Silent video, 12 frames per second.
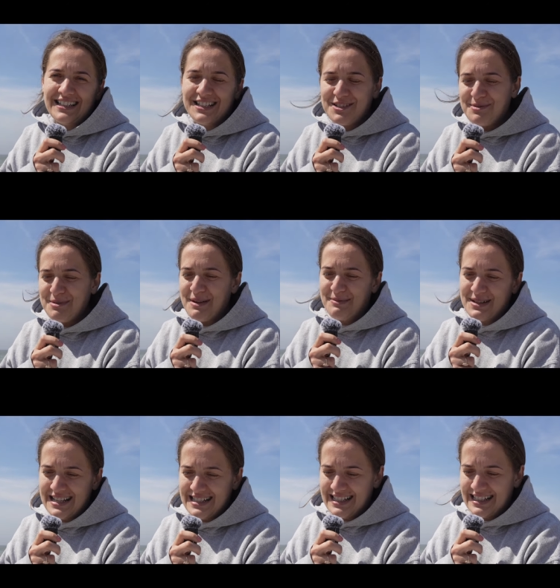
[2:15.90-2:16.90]
I need to be
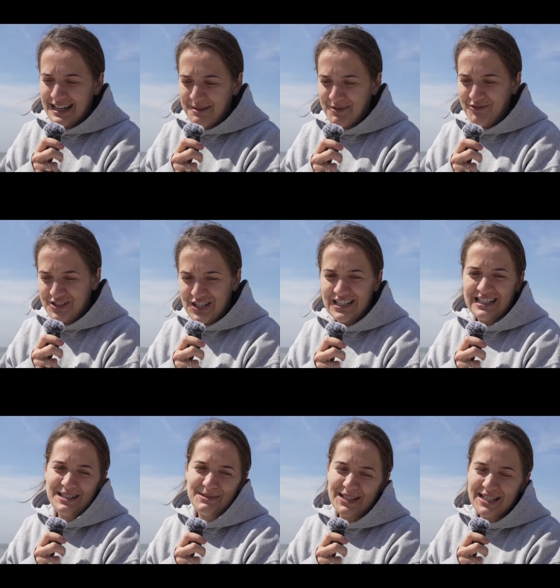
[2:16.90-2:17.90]
baptized in the name of
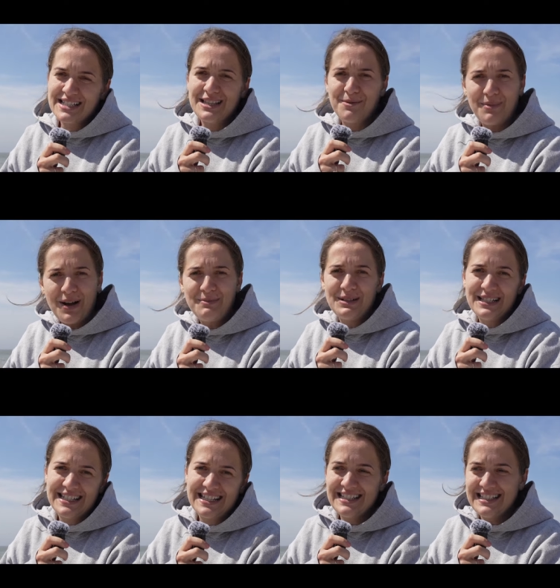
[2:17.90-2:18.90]
Jesus, because in the Bible it
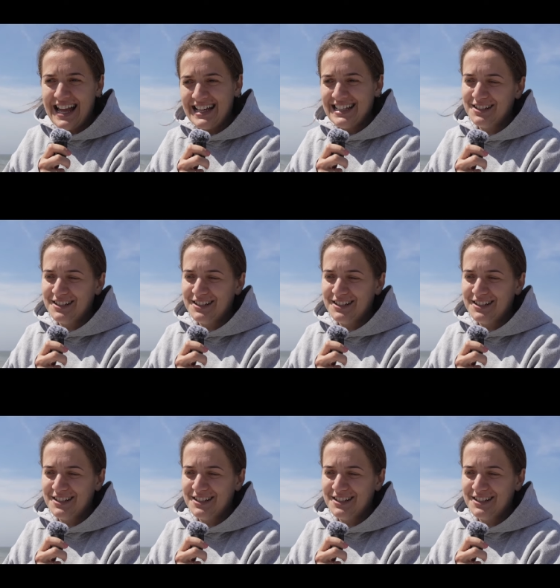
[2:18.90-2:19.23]
says that,